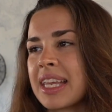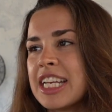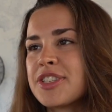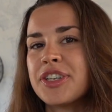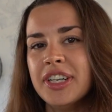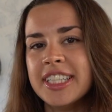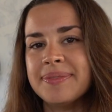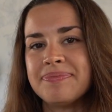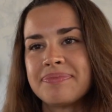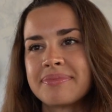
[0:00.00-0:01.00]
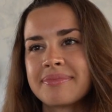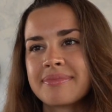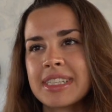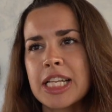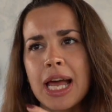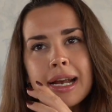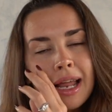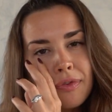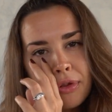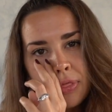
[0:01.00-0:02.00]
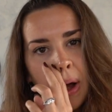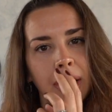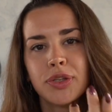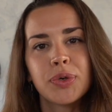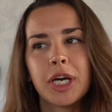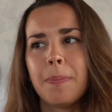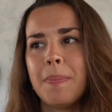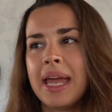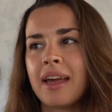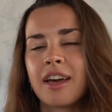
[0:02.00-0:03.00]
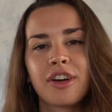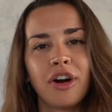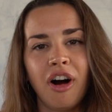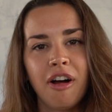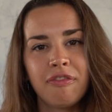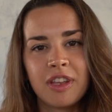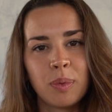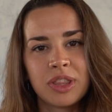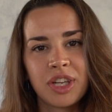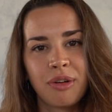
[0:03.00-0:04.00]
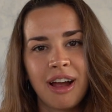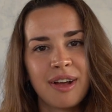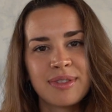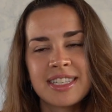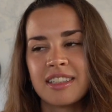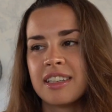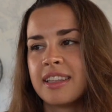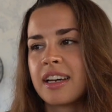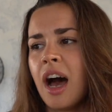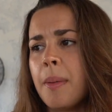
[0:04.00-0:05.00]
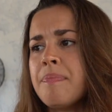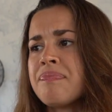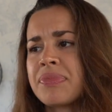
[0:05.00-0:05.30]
It's good. I never thought you could make coffee with the grounds still in the cup.